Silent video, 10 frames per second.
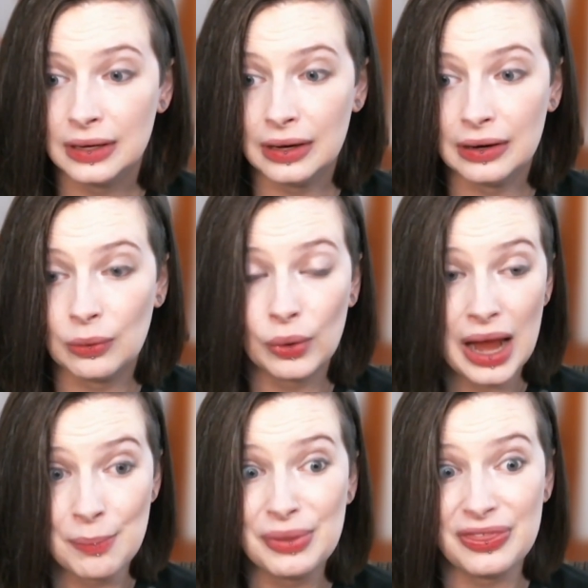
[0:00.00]
or
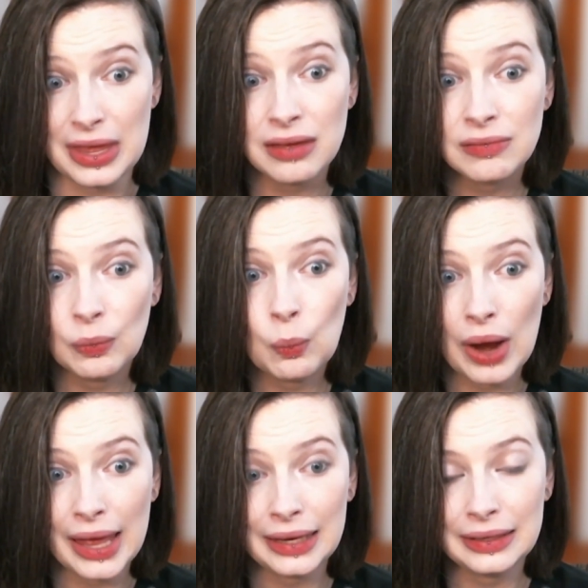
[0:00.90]
empathy
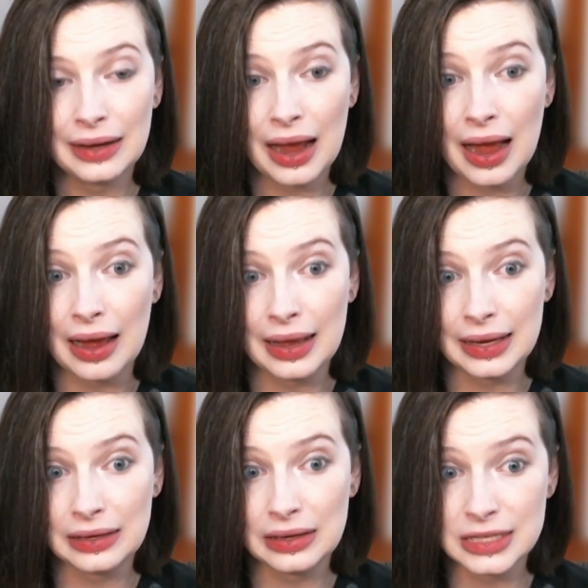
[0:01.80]
when
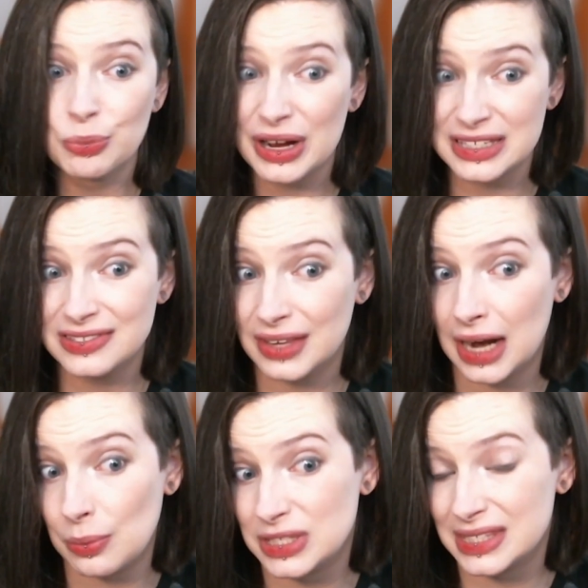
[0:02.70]
I expressed that
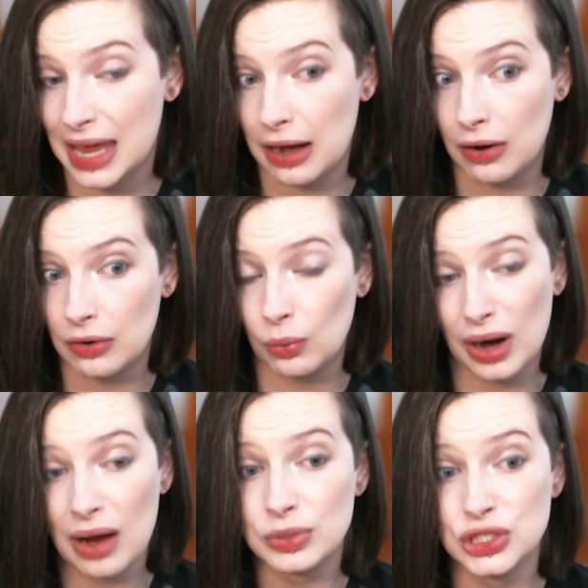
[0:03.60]
I was scared or
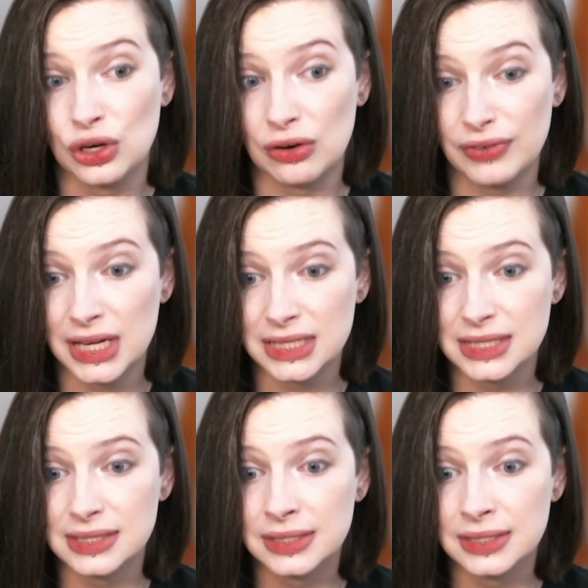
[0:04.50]
I was nervous.